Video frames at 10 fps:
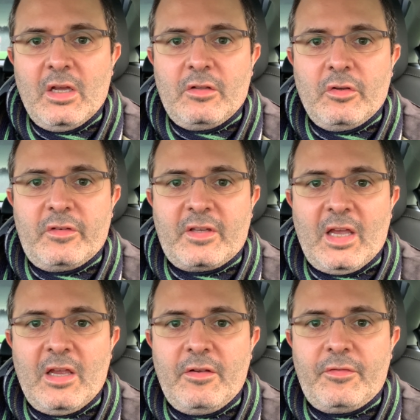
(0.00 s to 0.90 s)
to
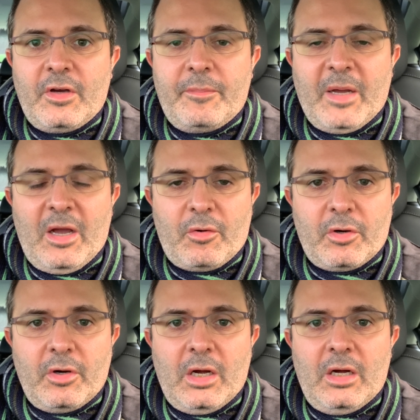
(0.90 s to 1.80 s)
save
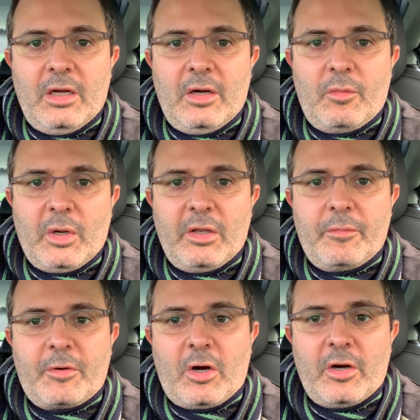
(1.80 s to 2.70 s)
power when the
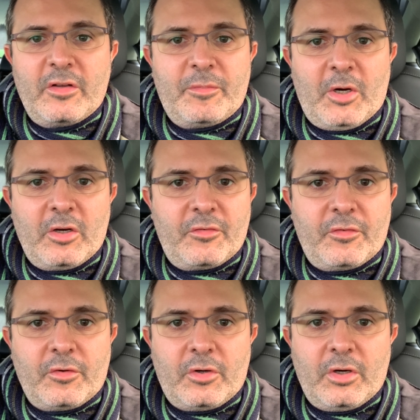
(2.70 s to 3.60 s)
car is parked
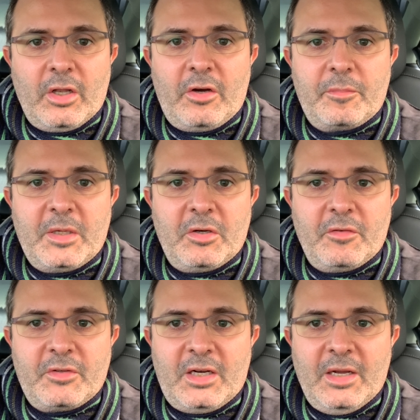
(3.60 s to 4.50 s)
for a long period
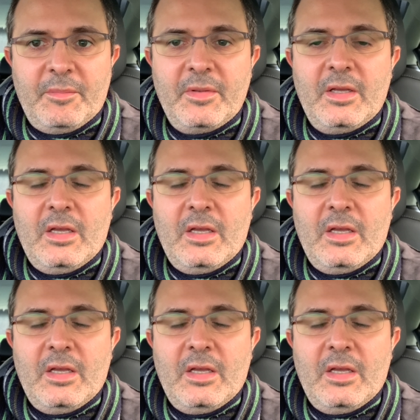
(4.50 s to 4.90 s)
of time.